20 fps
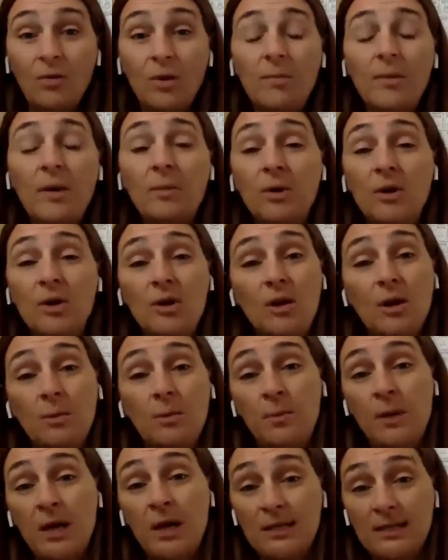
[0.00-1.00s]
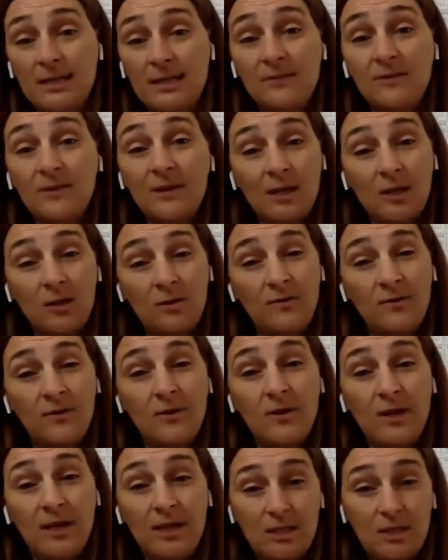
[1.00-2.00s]
Remember, you can pause the video if
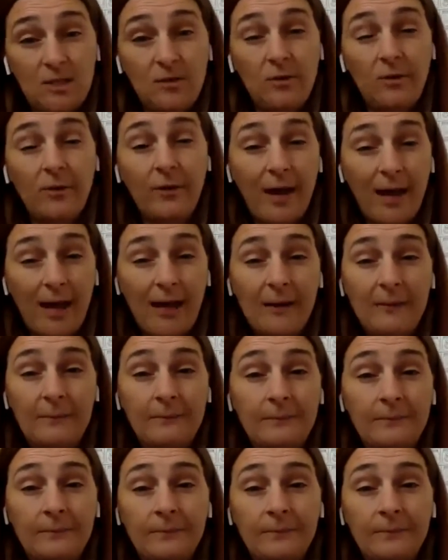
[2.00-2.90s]
you need to, okay?